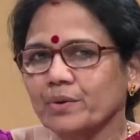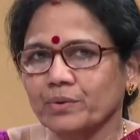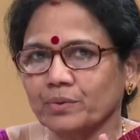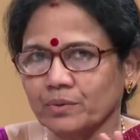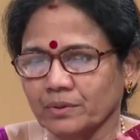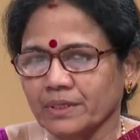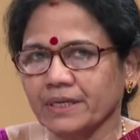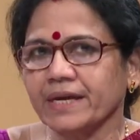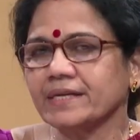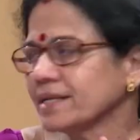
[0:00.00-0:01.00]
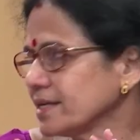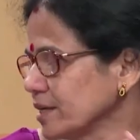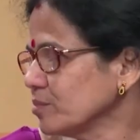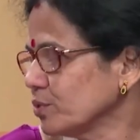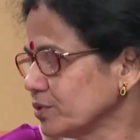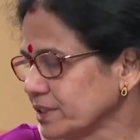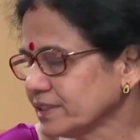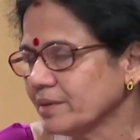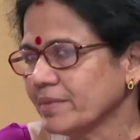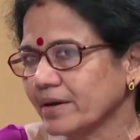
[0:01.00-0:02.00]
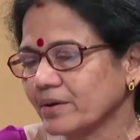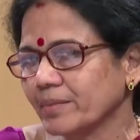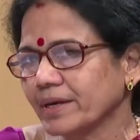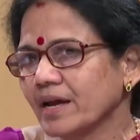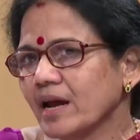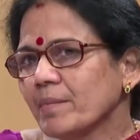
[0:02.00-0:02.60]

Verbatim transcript: to create that input rich environment.